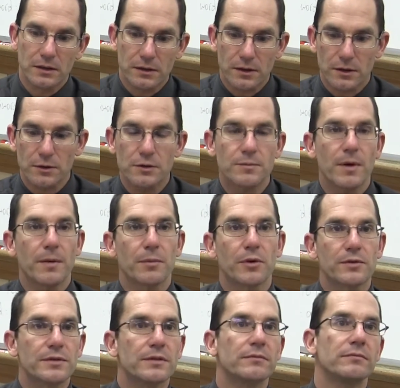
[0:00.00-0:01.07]
the
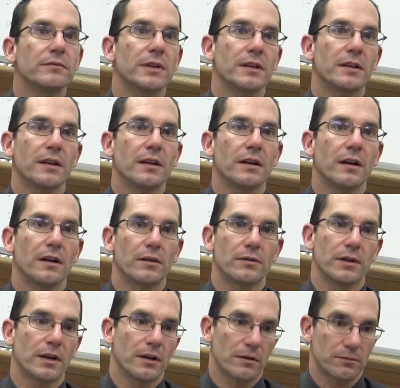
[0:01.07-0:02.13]
newspapers
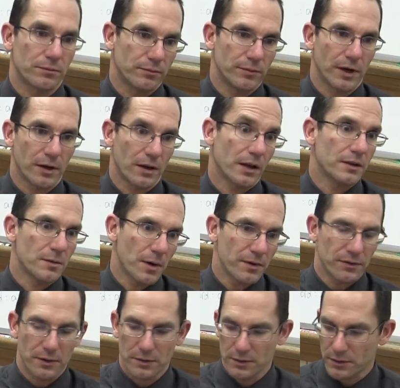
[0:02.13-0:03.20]
that are like the
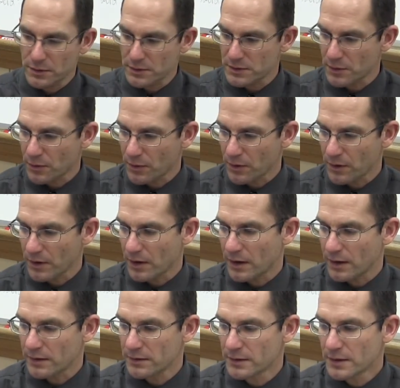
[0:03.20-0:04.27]
Buffalo News,
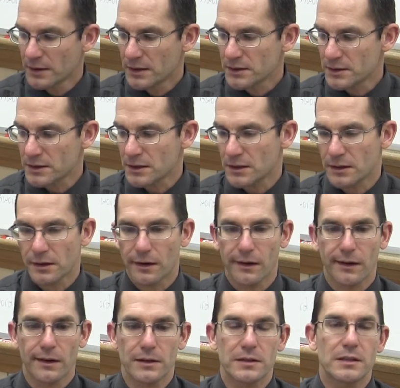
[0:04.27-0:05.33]
or see
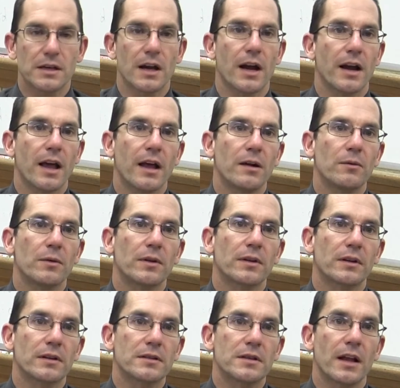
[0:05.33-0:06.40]
CNN with
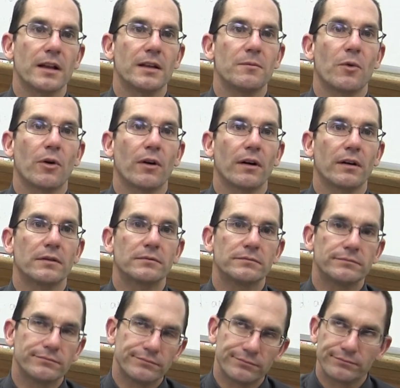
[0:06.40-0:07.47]
a slightly more
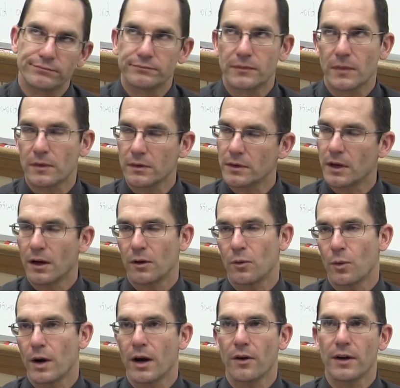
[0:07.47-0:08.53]

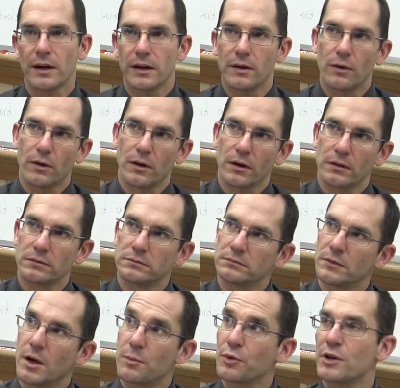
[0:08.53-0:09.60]
wary or
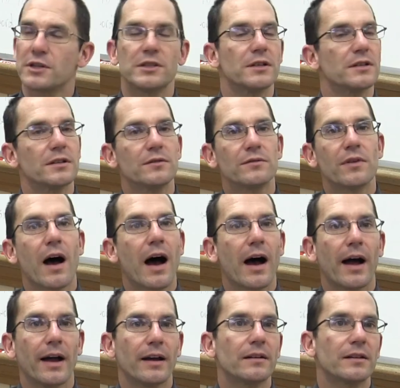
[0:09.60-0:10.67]
appreciative
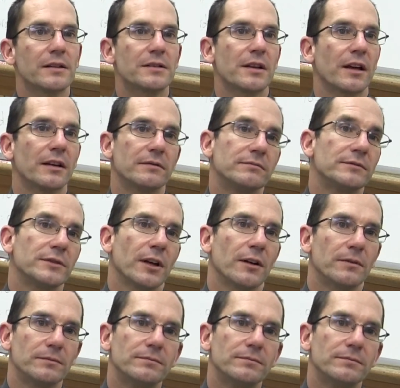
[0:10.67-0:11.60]
eye, let's say. So.